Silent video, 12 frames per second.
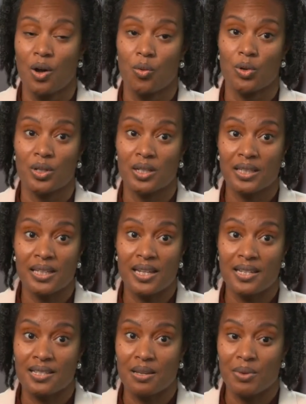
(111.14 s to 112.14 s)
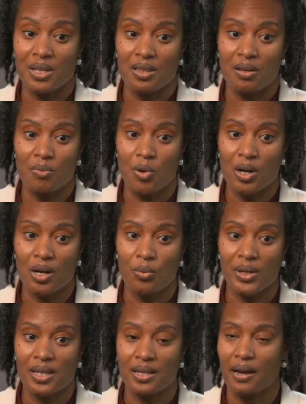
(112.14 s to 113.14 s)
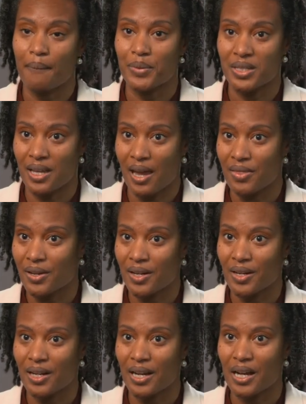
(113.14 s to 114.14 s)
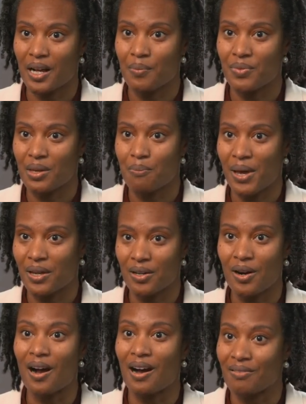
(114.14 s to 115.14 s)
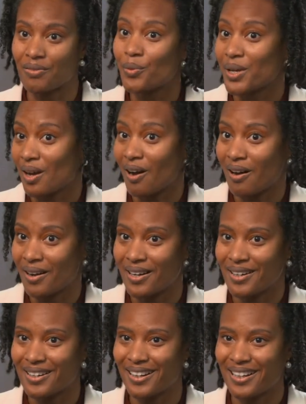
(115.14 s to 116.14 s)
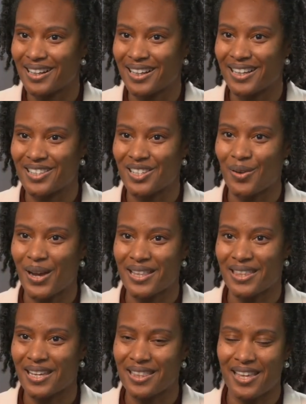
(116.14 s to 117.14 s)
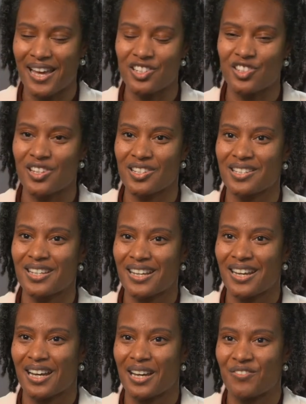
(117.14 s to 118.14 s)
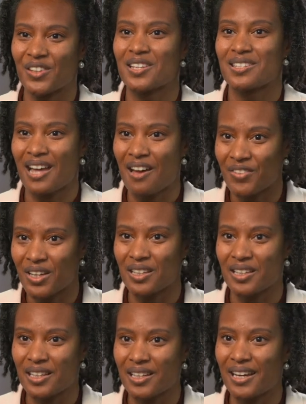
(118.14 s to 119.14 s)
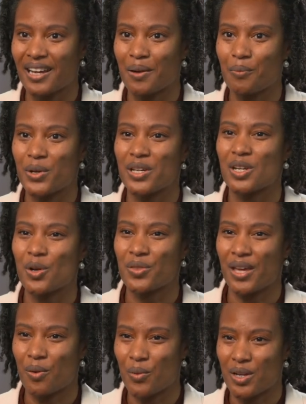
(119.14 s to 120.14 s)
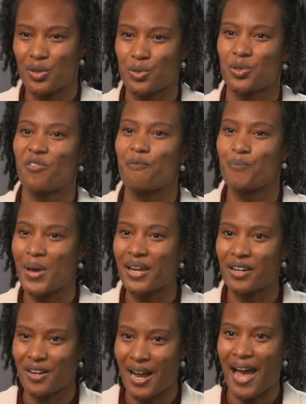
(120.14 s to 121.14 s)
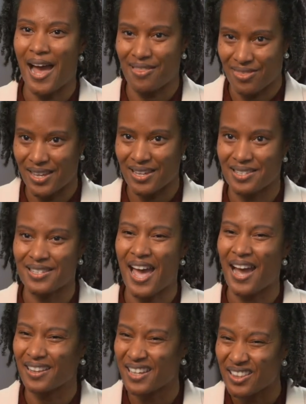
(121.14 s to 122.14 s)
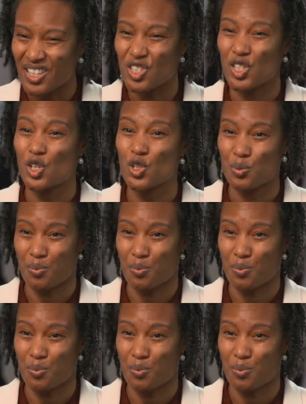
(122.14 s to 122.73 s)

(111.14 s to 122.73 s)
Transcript: Well, goodness. I mean, the more we come together, um, the better off we are. Uh, and so I think that just uh, philosophically, um, we know that we are sort of better at this, tackling this huge